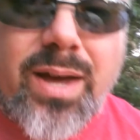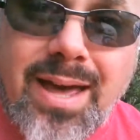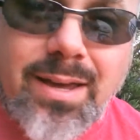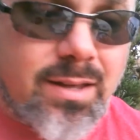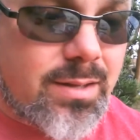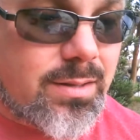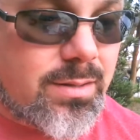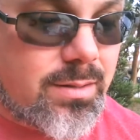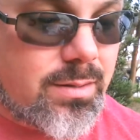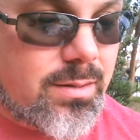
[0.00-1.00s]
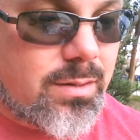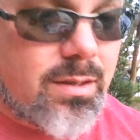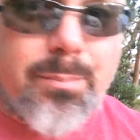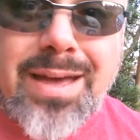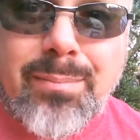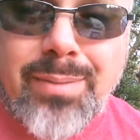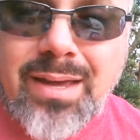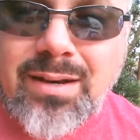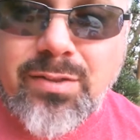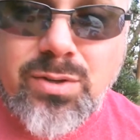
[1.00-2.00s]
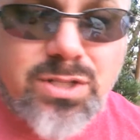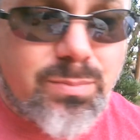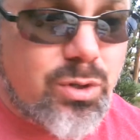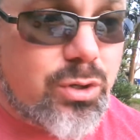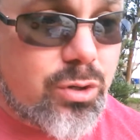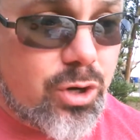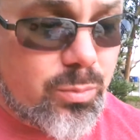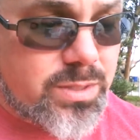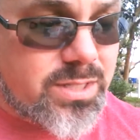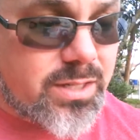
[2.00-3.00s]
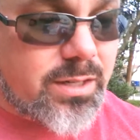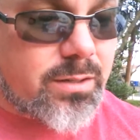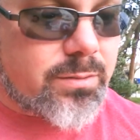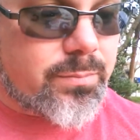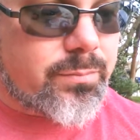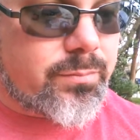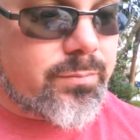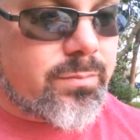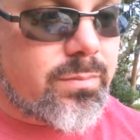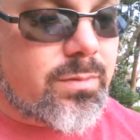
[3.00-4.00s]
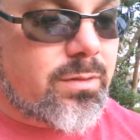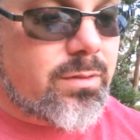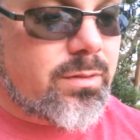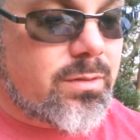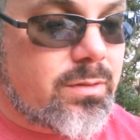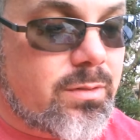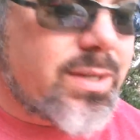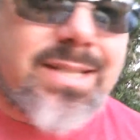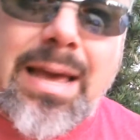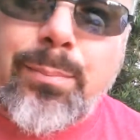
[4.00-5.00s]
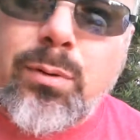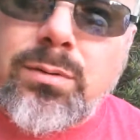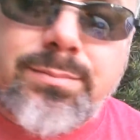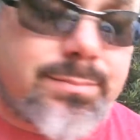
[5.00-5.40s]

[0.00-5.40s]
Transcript: back bin. And there's some good ones in here. For example,